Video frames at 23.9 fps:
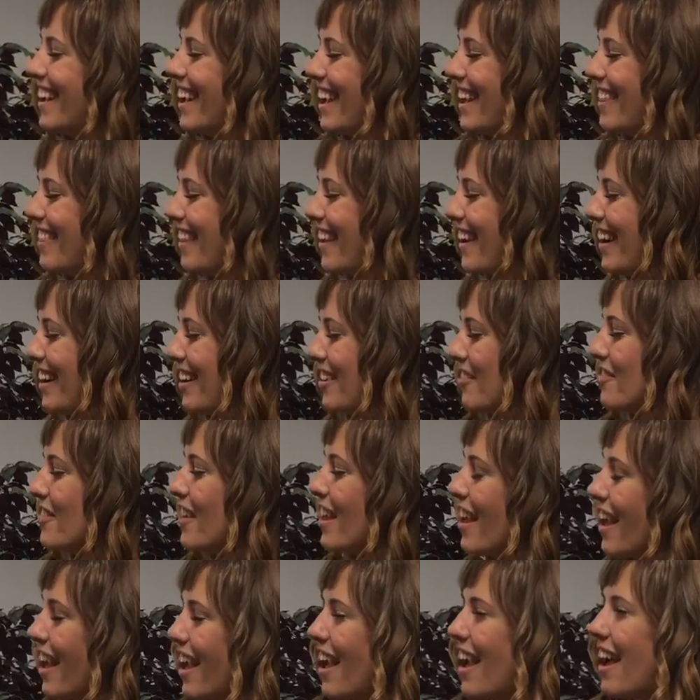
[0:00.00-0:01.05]
in there.
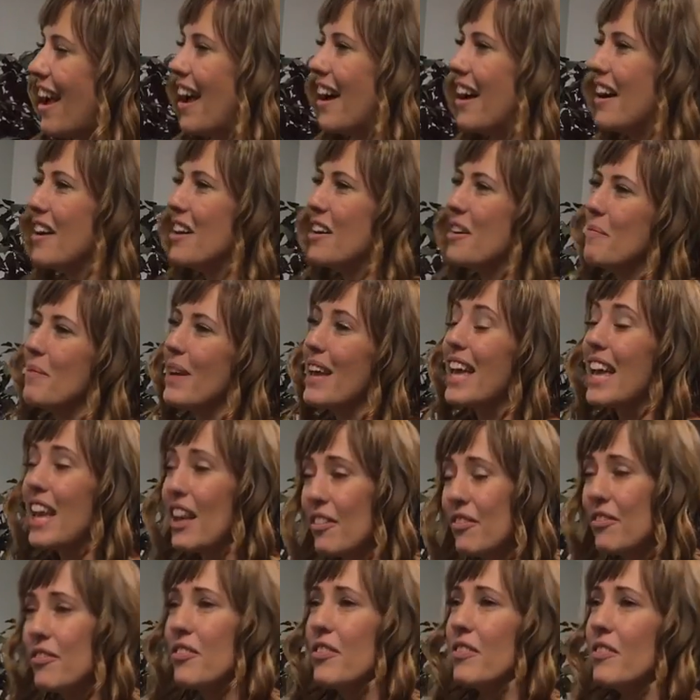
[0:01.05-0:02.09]

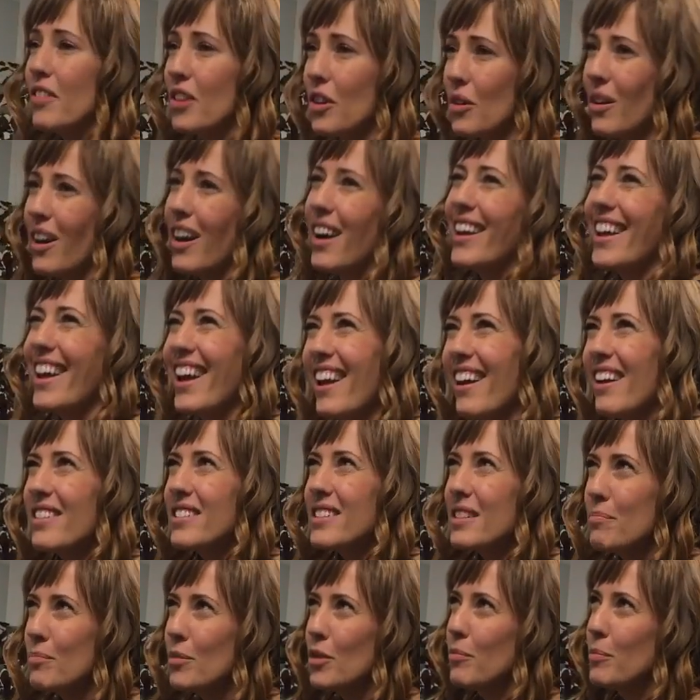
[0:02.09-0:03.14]
If you got,
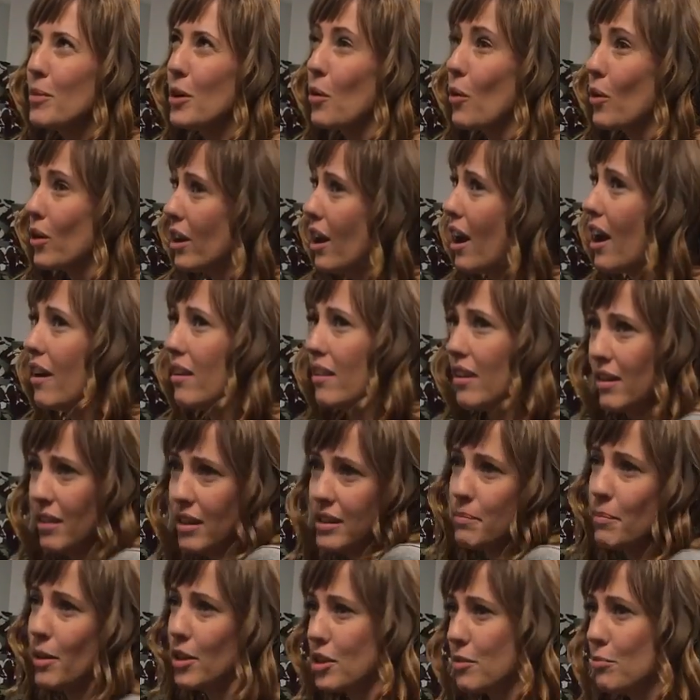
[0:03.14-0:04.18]
some movement or not
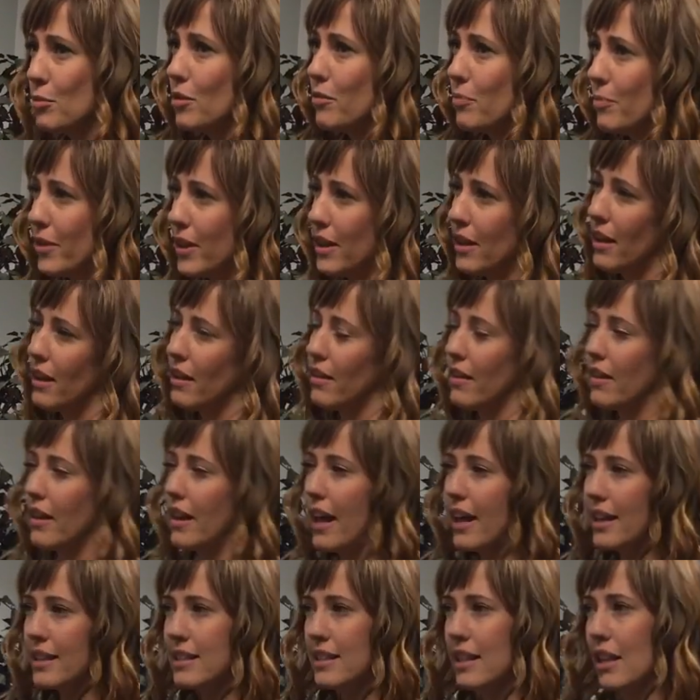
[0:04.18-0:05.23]
as much movement, the
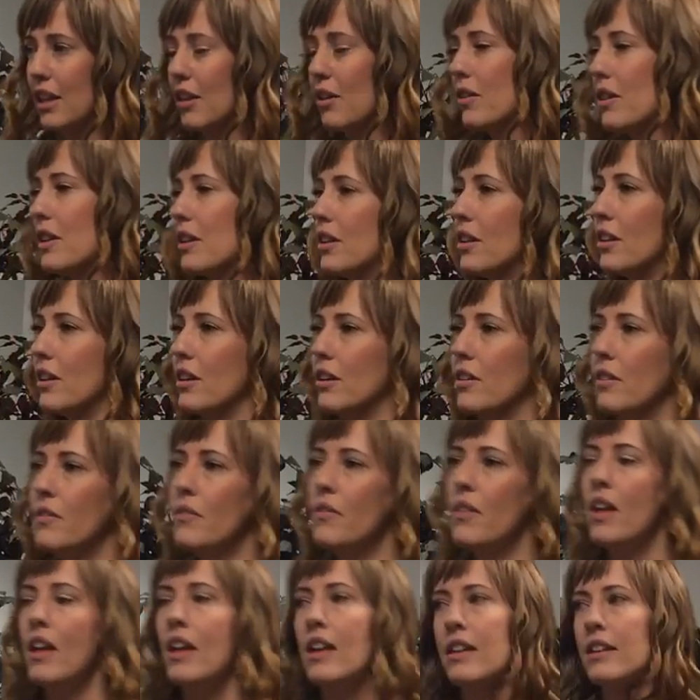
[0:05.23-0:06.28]
next thing you can do,
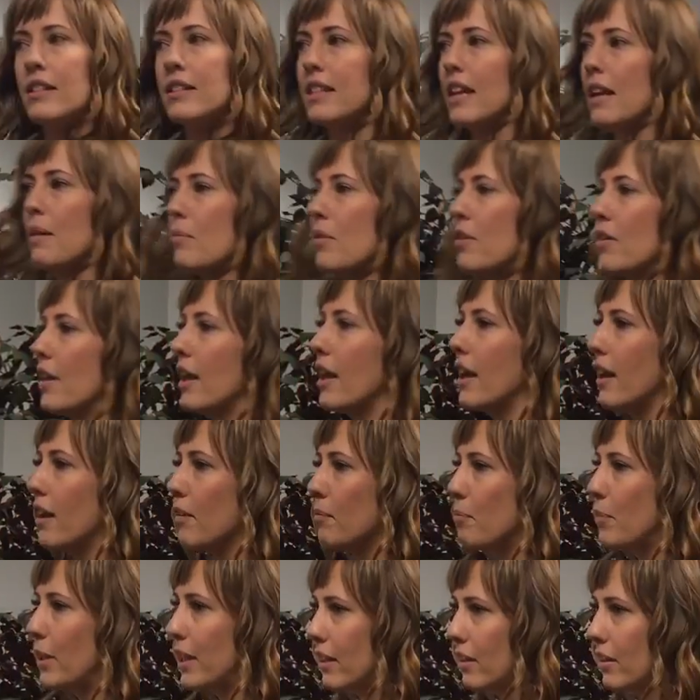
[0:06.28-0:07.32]
same
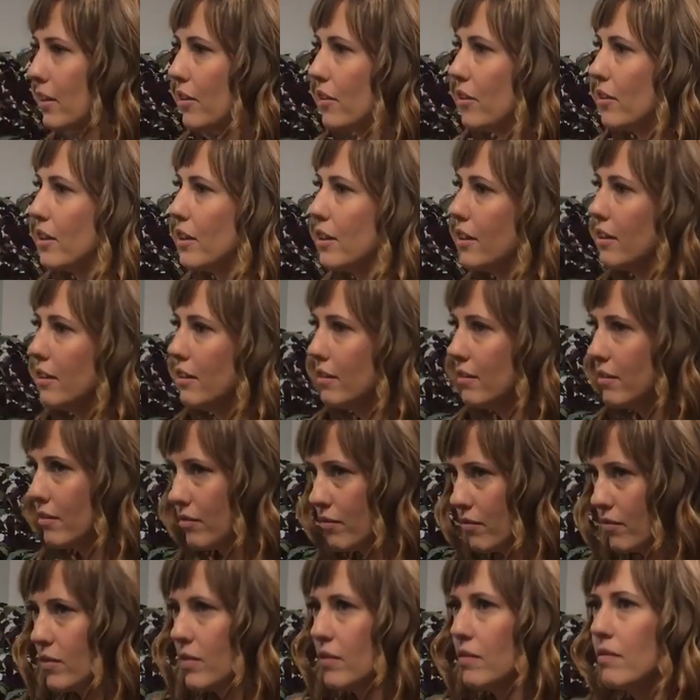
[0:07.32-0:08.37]
thing, peel the
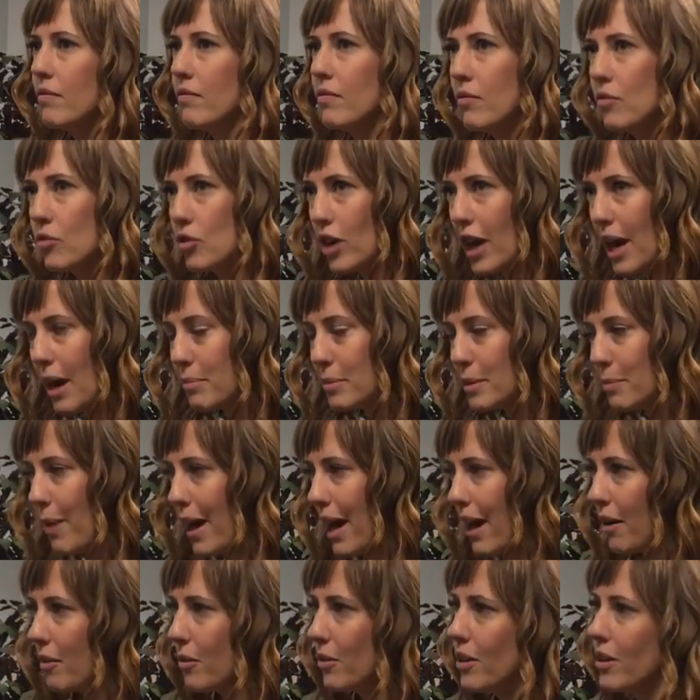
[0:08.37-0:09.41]
traps
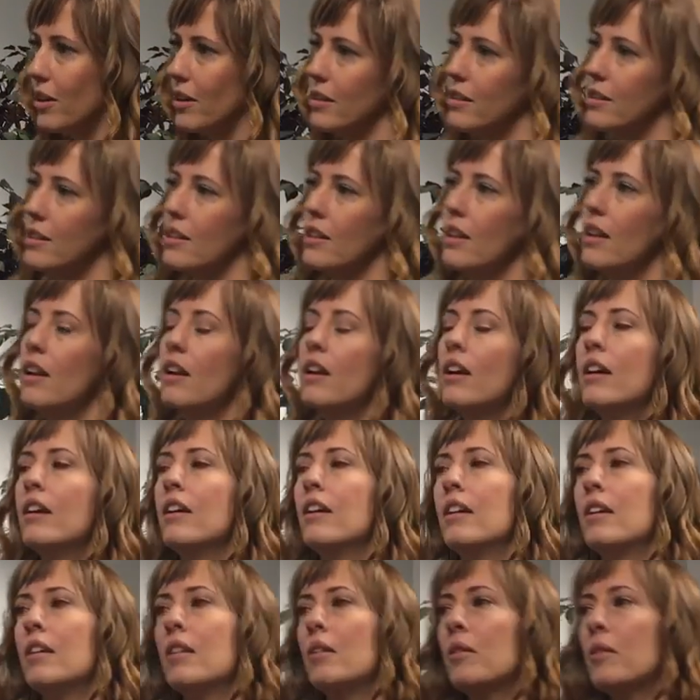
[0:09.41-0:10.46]
backwards,
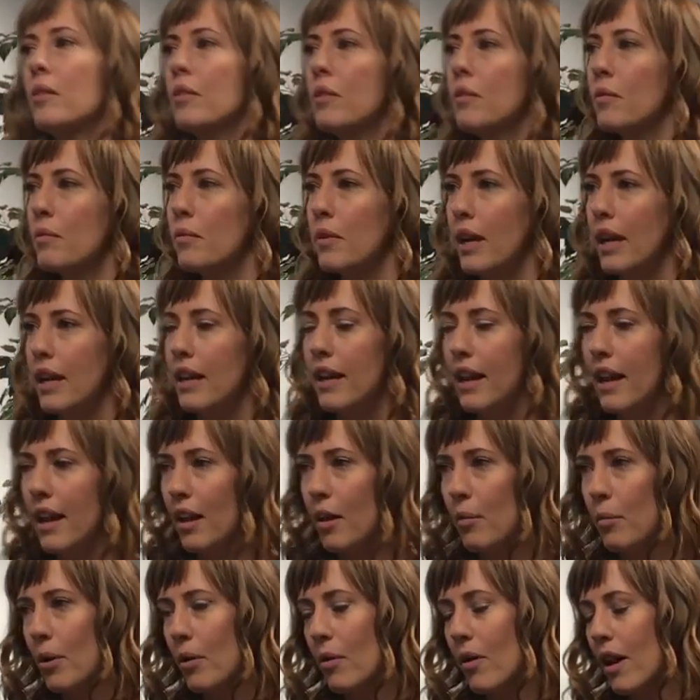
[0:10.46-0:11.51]
get an
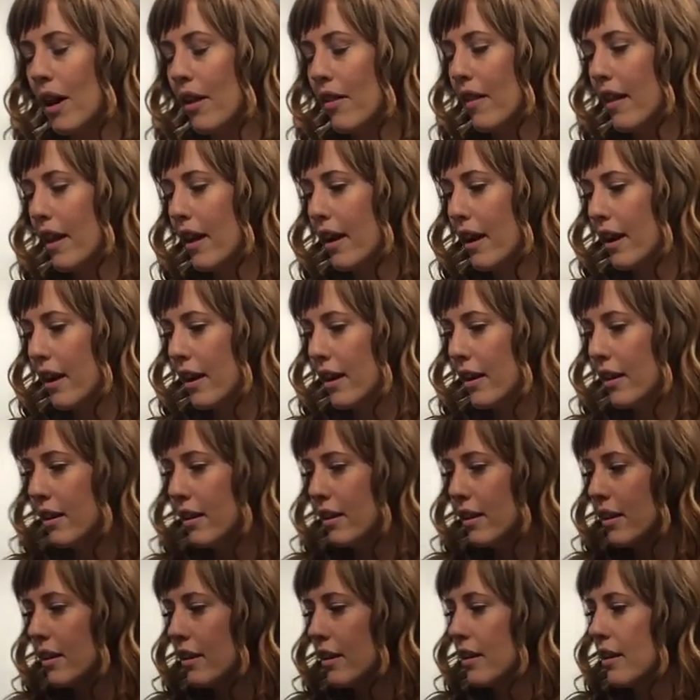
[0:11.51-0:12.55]
elbow on there,
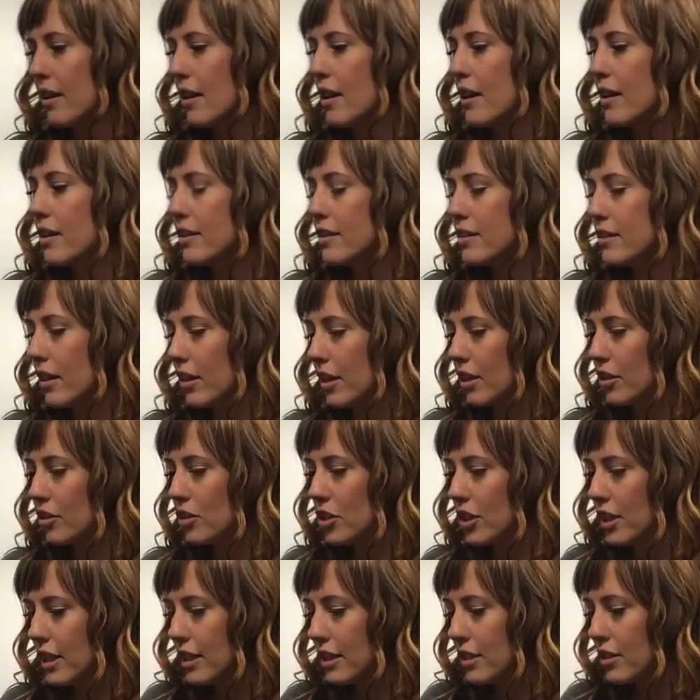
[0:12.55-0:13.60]
tuck your
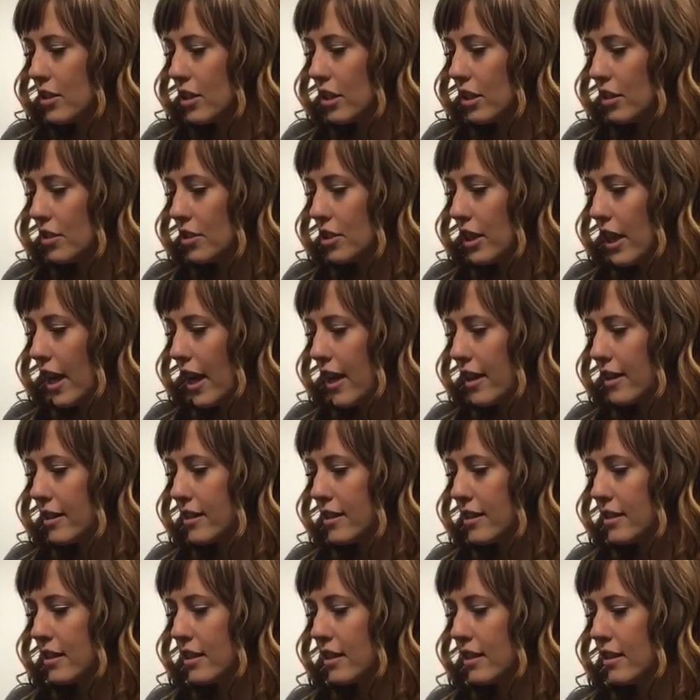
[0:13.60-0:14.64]
chin into your
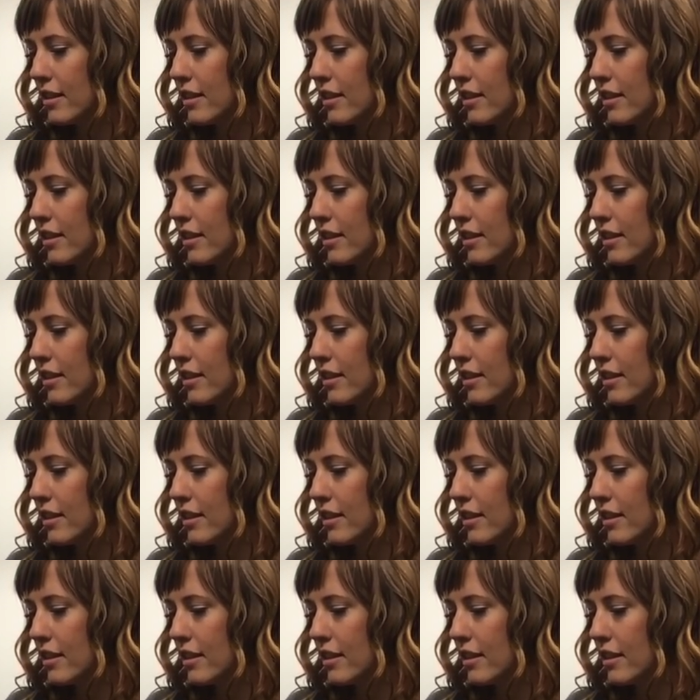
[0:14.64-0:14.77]
chest,